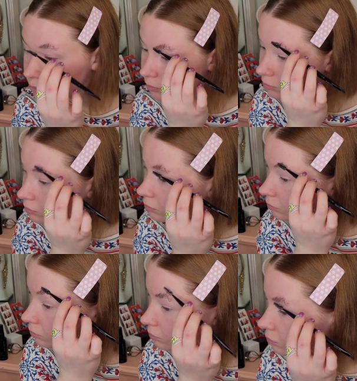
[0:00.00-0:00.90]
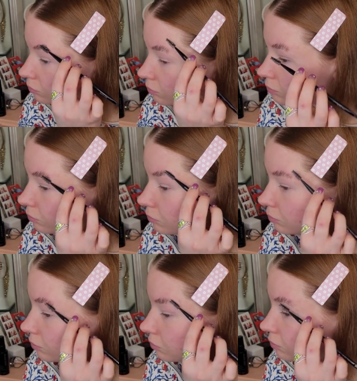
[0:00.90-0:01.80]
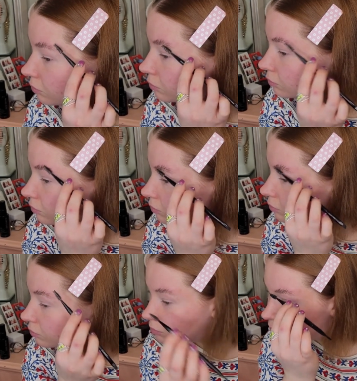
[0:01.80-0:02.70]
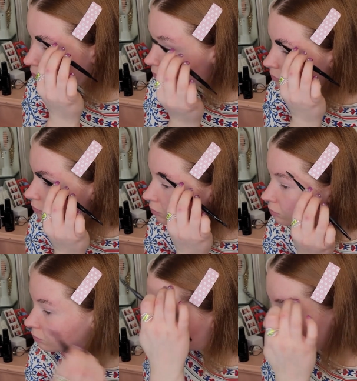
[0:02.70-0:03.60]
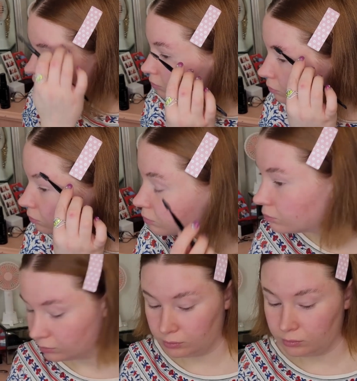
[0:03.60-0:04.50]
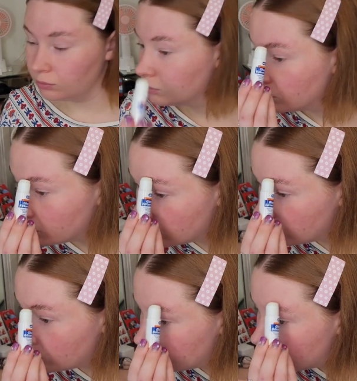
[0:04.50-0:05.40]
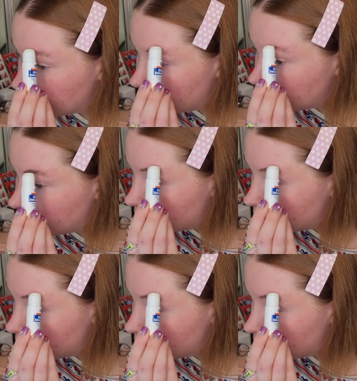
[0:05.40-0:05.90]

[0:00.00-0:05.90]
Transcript: you are gluing them down and brushing them into place like I'm doing right now, you want them to